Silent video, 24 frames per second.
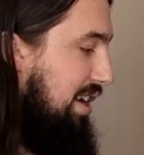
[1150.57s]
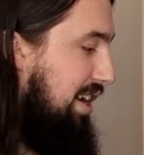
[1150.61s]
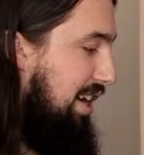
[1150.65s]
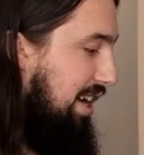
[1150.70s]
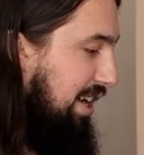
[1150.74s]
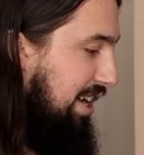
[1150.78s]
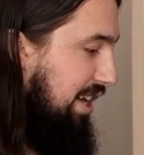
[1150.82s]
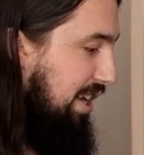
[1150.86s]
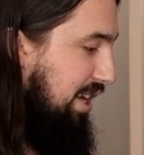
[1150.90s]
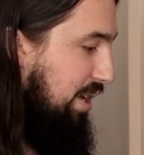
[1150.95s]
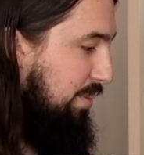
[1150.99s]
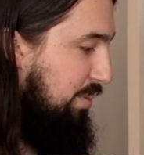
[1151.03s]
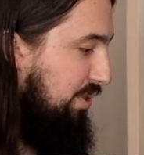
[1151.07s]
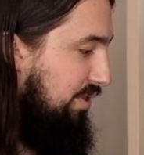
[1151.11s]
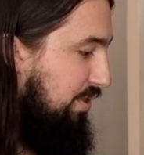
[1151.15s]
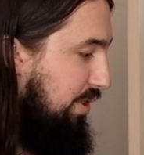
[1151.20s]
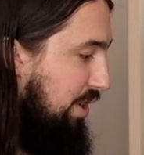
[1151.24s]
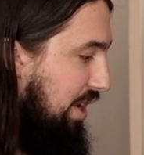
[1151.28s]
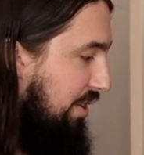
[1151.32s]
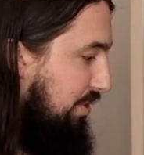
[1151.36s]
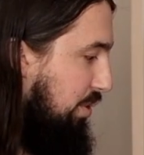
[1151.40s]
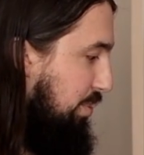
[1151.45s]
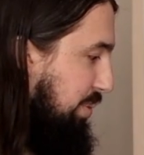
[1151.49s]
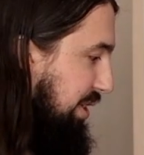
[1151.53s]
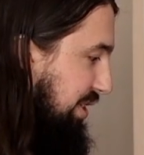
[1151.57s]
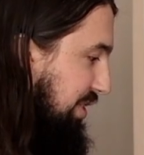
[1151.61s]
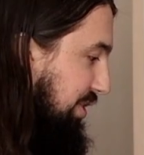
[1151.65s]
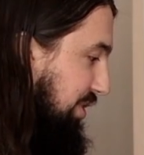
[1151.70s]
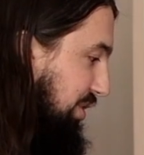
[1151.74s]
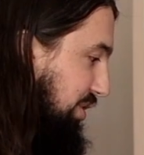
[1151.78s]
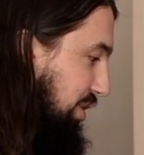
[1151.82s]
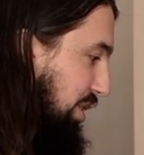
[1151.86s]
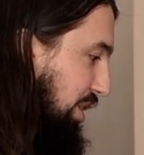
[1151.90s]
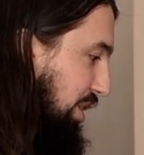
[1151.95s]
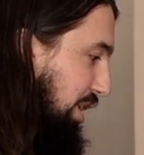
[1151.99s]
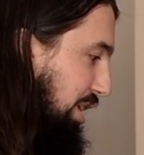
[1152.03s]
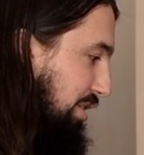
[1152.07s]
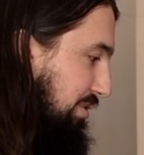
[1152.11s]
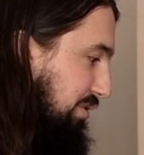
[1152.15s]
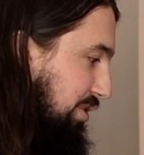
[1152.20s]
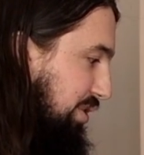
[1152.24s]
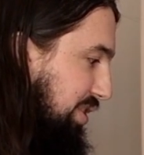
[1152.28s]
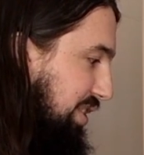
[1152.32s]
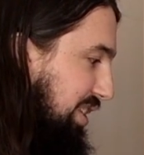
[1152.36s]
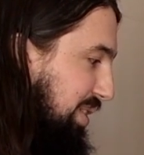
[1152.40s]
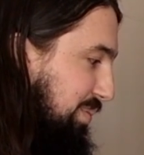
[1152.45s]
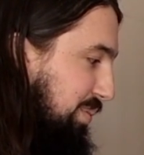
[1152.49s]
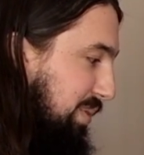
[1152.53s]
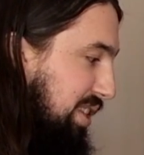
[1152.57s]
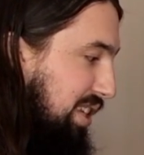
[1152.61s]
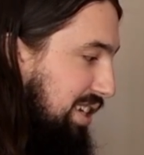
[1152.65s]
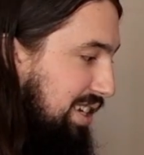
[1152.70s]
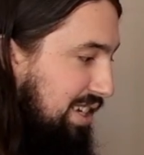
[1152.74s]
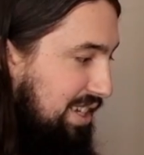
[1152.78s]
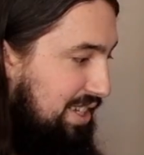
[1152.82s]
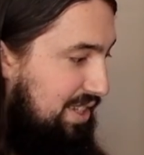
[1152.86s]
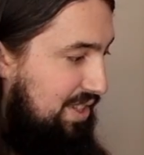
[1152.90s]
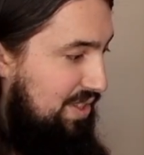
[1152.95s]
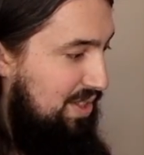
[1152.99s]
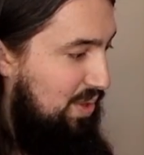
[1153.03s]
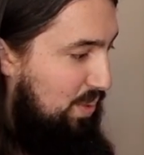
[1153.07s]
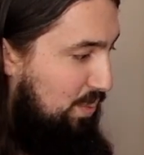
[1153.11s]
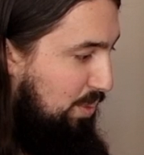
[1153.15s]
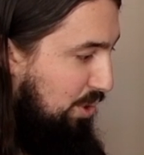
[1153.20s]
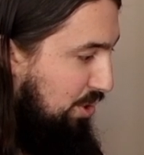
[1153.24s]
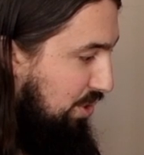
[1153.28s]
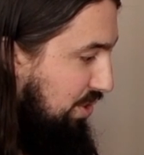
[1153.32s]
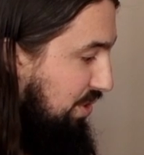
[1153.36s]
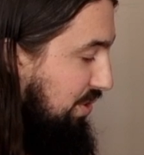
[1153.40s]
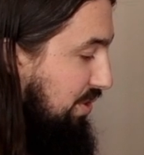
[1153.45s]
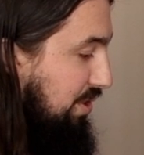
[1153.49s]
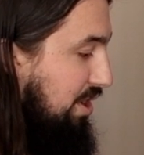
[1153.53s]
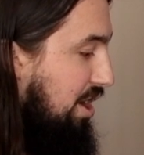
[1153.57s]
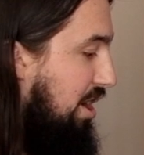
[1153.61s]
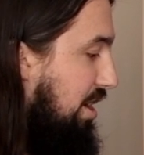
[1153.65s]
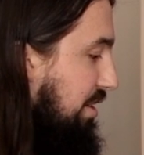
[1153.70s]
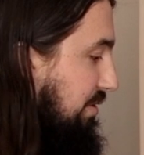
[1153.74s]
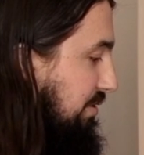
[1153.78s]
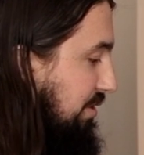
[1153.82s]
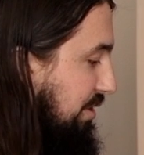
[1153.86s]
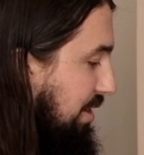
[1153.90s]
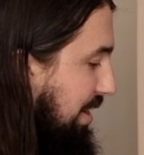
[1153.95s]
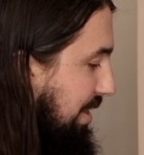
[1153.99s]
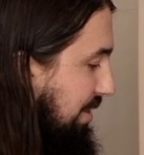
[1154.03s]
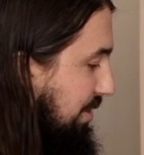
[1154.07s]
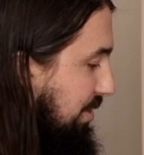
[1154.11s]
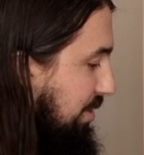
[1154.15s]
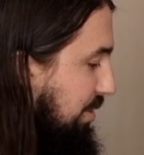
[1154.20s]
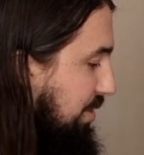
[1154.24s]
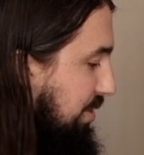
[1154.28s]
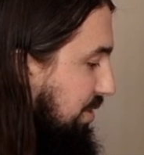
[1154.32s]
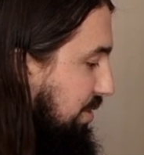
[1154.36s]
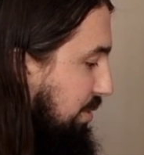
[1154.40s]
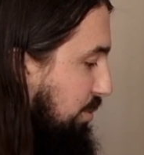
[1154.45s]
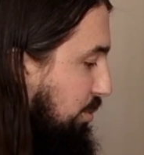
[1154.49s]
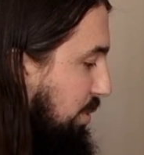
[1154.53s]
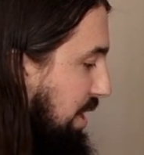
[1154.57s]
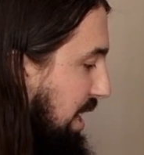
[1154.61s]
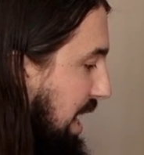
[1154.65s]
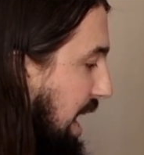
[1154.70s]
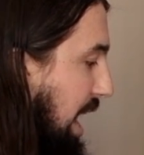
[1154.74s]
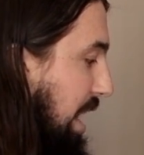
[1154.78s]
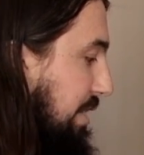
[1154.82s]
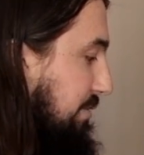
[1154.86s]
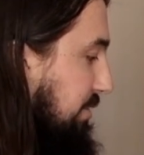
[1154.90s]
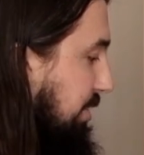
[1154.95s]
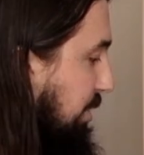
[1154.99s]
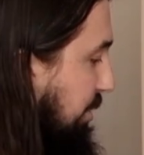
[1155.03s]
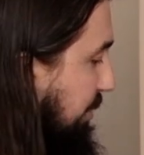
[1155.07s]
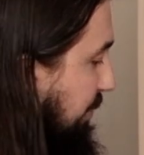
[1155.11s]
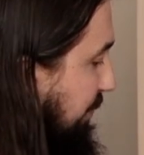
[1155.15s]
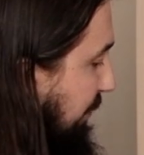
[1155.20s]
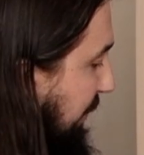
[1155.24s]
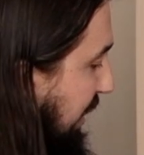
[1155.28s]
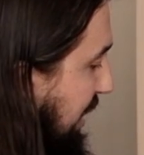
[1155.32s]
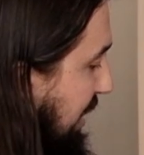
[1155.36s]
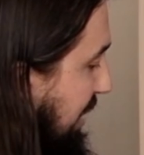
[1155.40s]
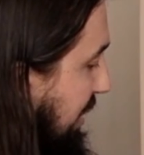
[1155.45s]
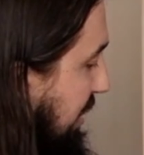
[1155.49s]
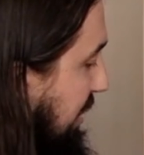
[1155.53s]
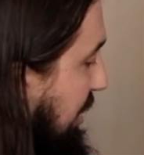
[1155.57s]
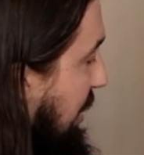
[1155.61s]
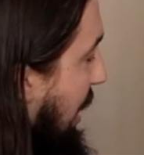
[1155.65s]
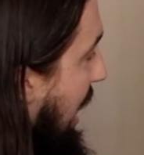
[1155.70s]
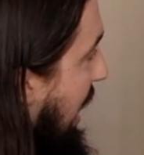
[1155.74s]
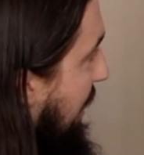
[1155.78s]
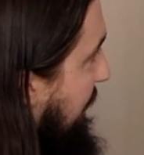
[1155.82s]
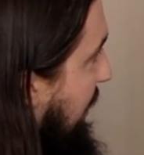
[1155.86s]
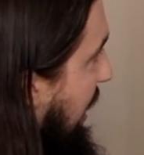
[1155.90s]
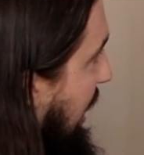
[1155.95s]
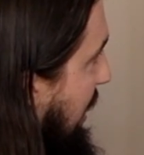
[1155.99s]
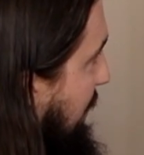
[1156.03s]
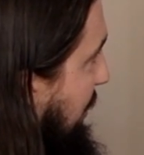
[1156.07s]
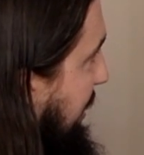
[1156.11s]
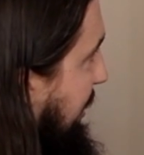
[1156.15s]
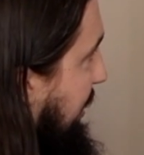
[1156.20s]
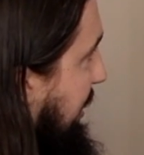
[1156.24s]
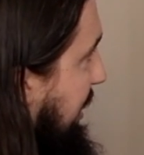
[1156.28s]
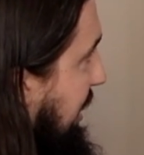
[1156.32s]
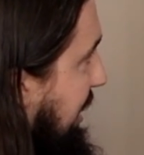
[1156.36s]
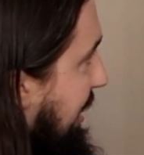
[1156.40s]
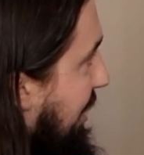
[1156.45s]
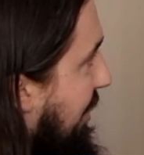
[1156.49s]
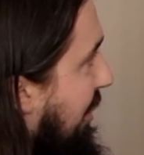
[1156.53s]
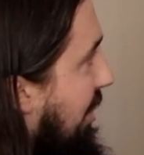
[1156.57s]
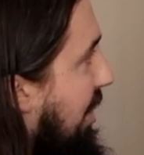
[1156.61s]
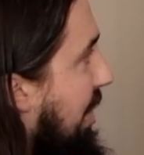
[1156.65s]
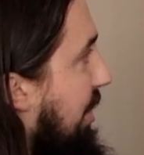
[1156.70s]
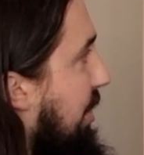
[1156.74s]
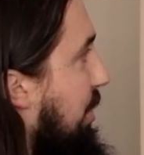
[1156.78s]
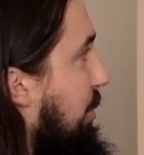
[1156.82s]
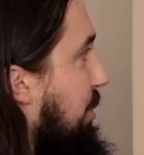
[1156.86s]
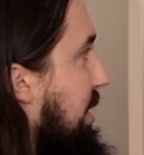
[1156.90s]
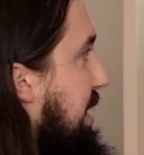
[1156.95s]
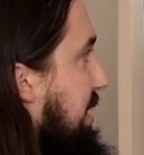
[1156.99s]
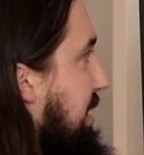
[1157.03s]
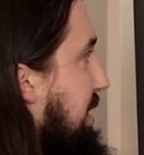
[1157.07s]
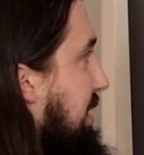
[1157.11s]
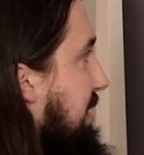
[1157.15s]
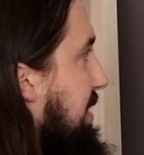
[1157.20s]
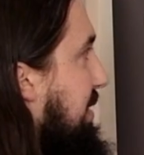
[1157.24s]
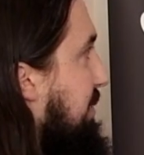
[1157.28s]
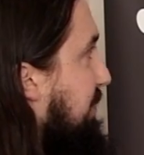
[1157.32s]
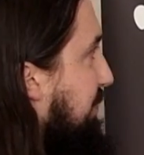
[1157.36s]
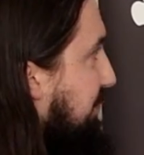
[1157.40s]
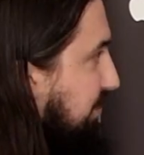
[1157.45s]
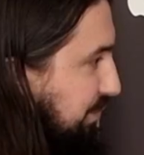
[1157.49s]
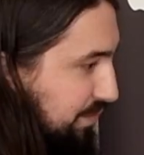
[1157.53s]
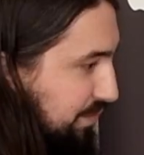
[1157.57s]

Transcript: If you have a business card for some things and a personal card for others, or what have you, you have that ability all on the wrist,